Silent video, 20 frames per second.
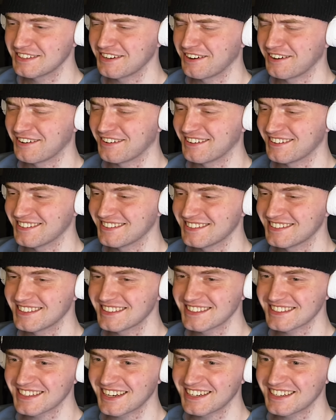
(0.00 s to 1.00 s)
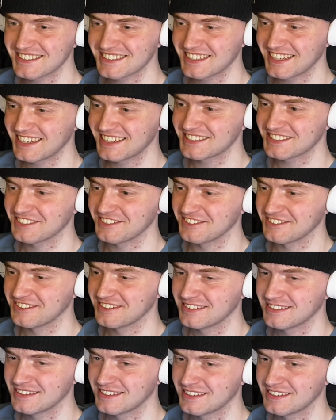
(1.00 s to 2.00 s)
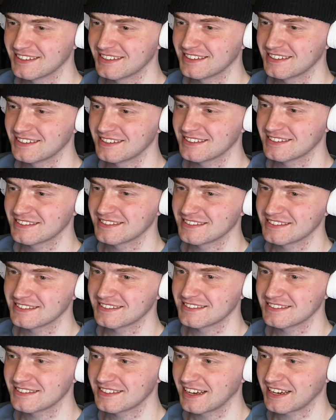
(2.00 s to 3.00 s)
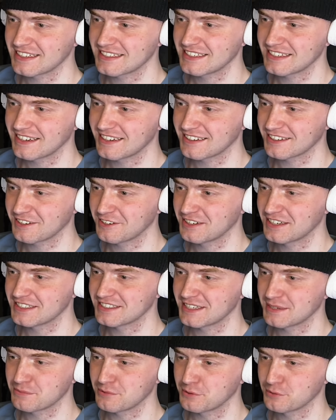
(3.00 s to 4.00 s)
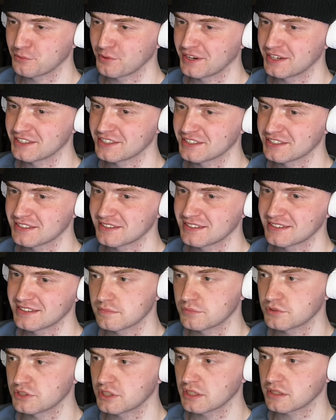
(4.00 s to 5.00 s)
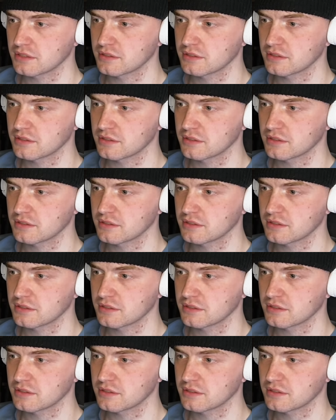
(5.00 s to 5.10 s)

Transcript: Aw, this is kind of sad, though. They're actually going to go their separate ways. Sick.